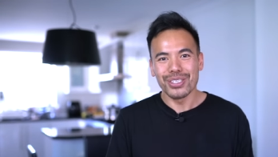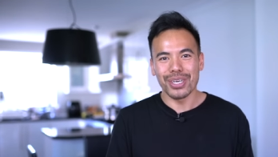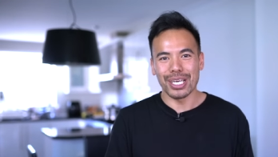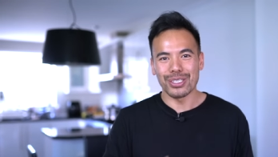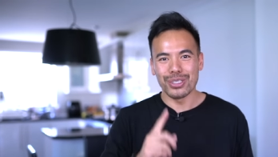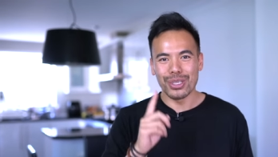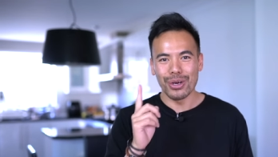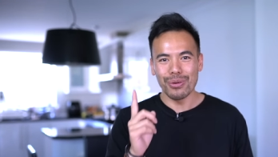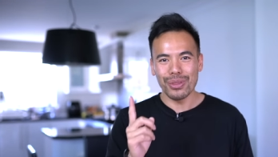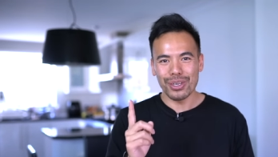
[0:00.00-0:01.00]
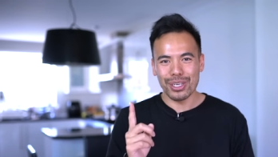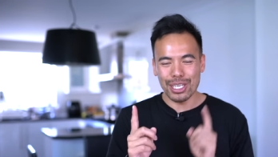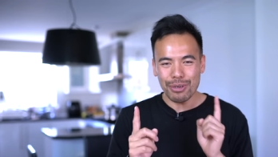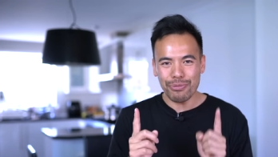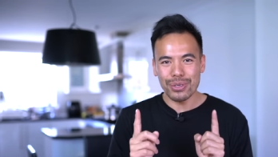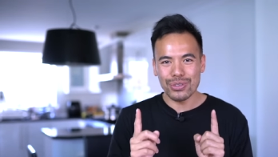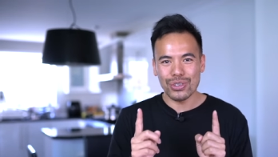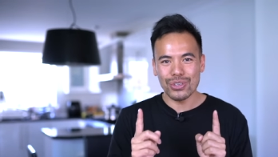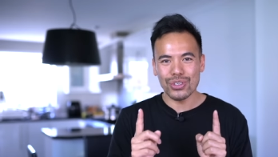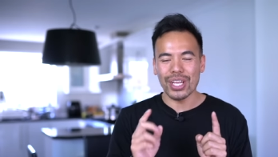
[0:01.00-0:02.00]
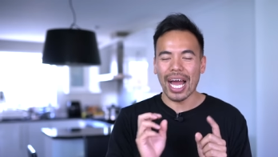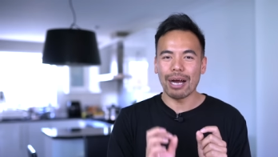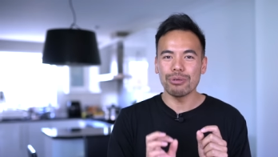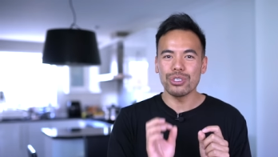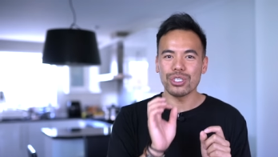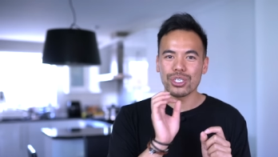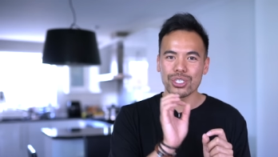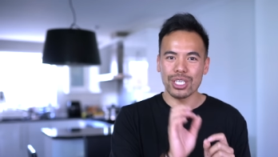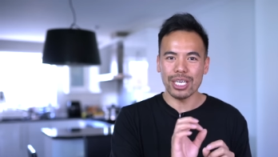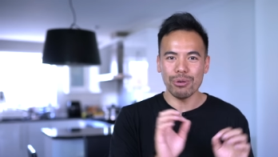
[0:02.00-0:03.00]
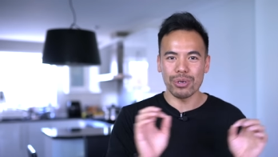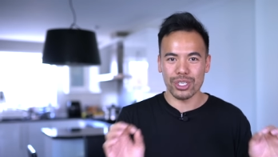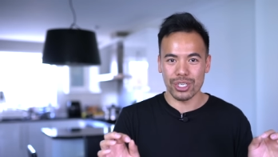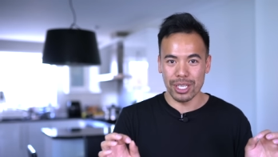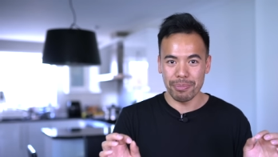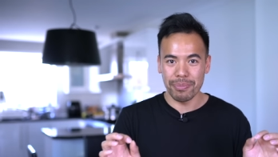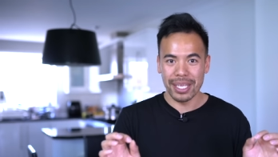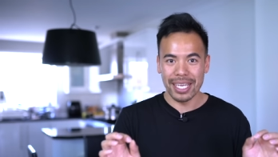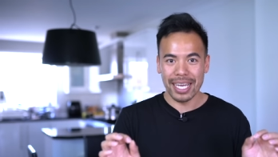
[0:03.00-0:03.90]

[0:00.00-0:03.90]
so you guys know the differences and how to distinguish them